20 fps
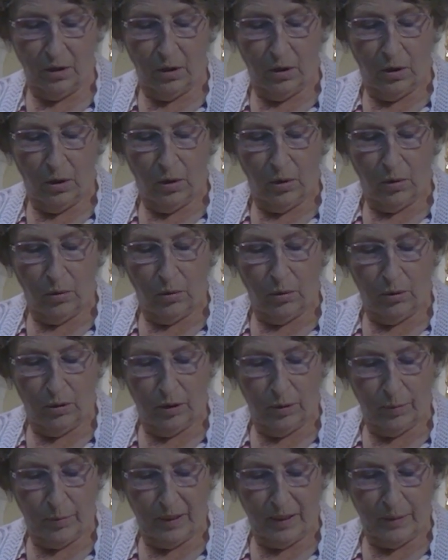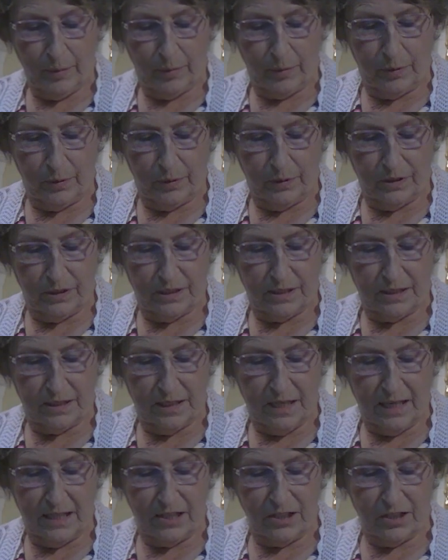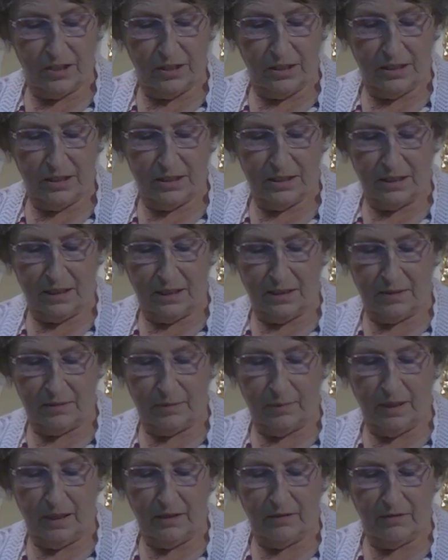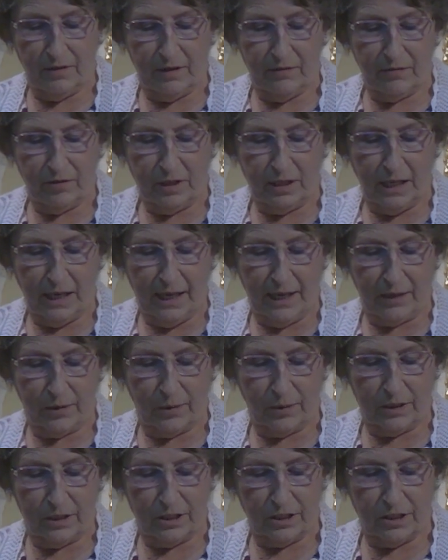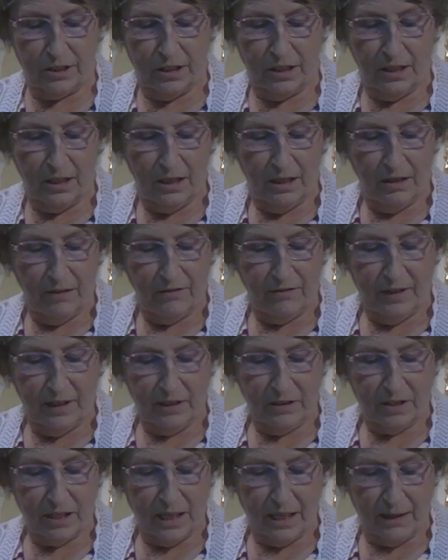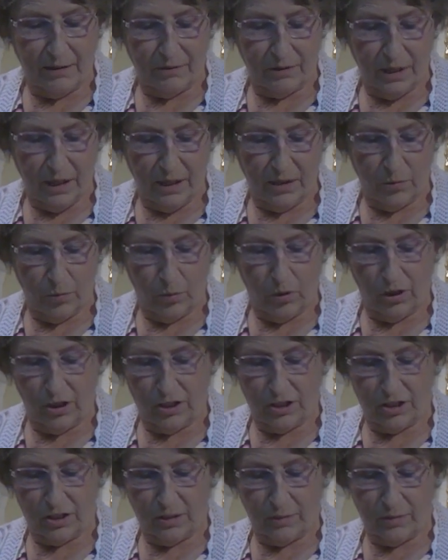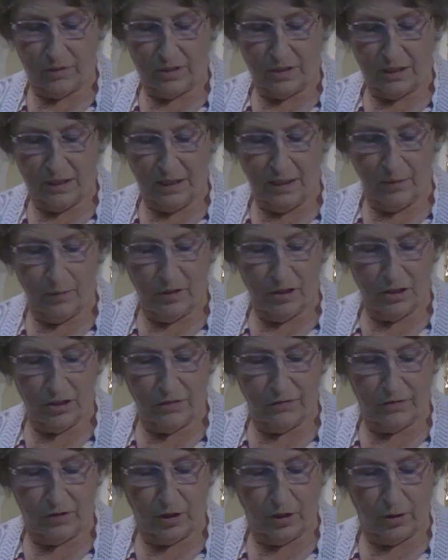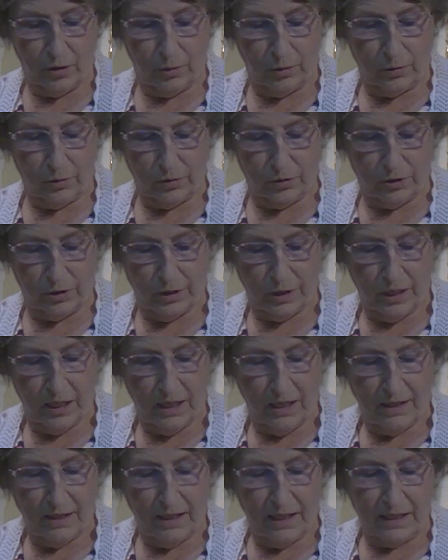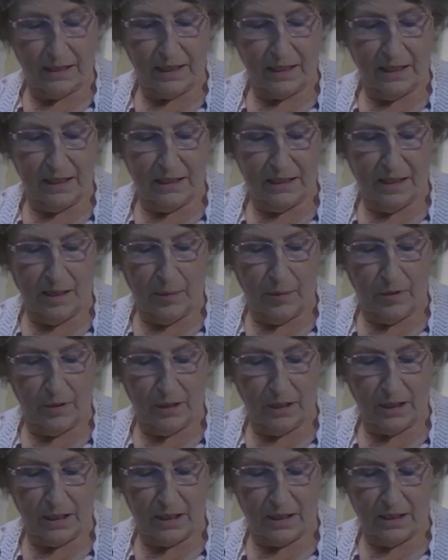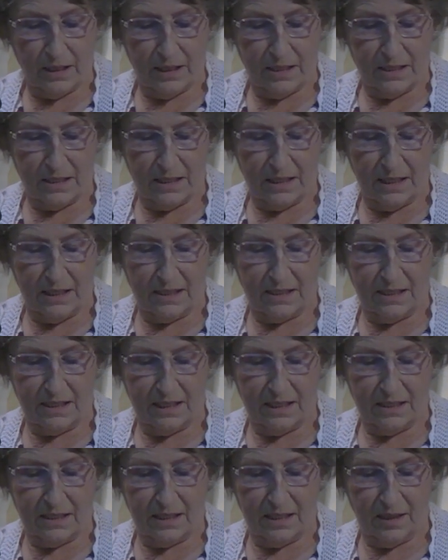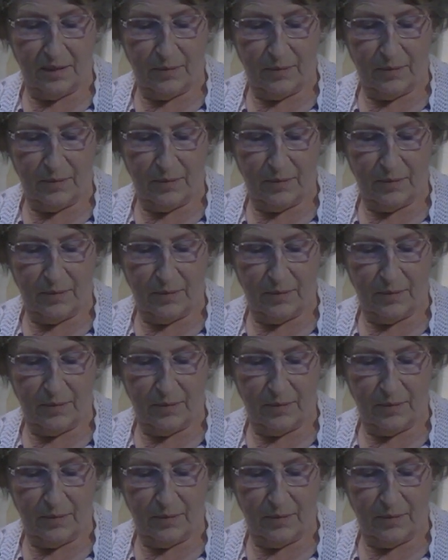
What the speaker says: all the peoples, nations, and men of every language fell down and worshipped the image of gold that King Nebuchadnezzar had set up.